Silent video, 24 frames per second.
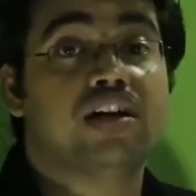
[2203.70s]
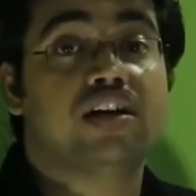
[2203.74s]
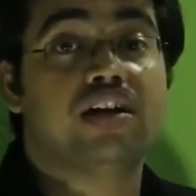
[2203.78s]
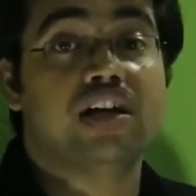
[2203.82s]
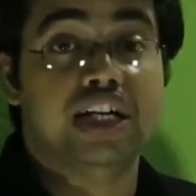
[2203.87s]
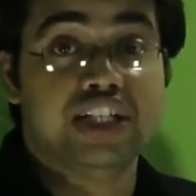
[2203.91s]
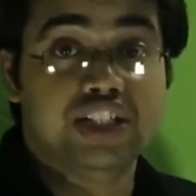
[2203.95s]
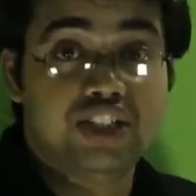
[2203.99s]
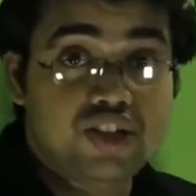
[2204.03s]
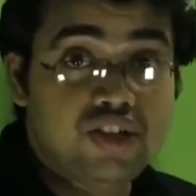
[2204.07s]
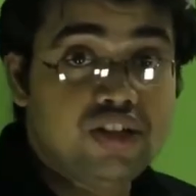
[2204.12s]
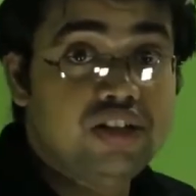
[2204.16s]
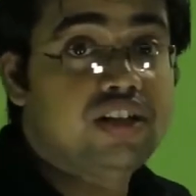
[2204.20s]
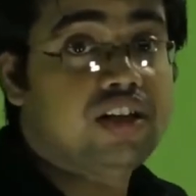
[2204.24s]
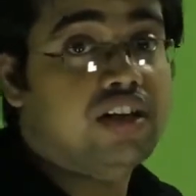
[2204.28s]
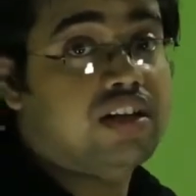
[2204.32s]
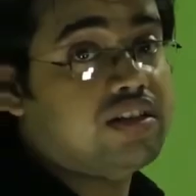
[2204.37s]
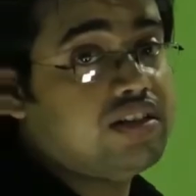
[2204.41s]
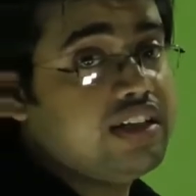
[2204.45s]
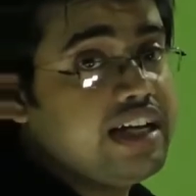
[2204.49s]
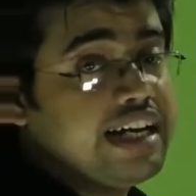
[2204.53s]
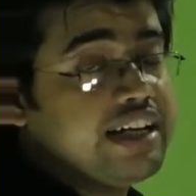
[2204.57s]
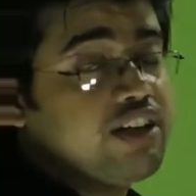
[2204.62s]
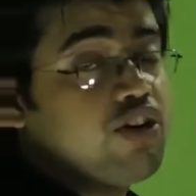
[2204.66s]

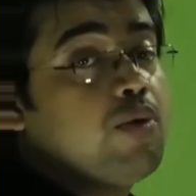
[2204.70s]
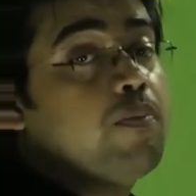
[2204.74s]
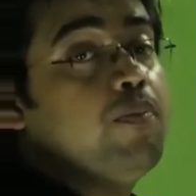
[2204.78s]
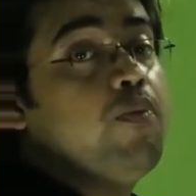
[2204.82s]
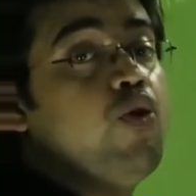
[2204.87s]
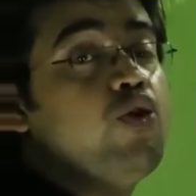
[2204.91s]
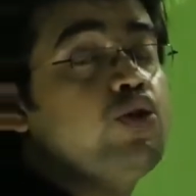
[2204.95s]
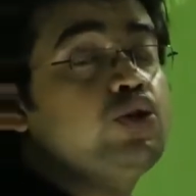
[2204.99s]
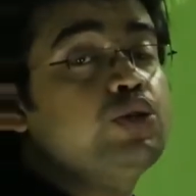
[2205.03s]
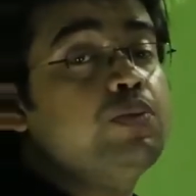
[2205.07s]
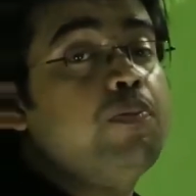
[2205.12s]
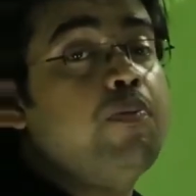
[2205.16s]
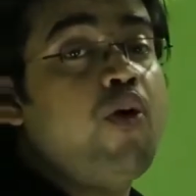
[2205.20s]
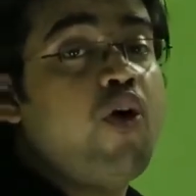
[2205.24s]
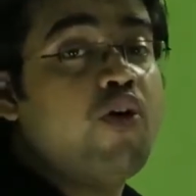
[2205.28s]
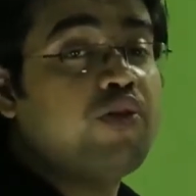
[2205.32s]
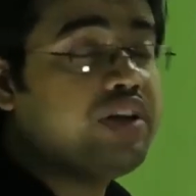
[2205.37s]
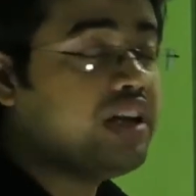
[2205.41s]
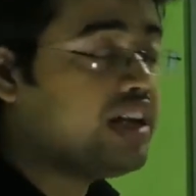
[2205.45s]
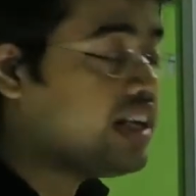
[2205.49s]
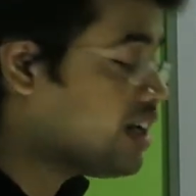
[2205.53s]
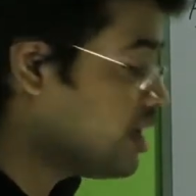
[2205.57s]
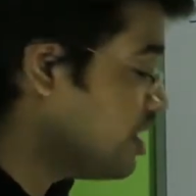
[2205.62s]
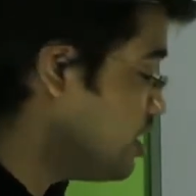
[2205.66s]
considered that, or Bohr's
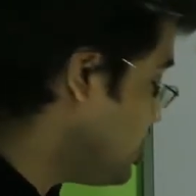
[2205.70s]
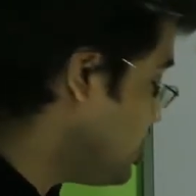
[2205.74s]
model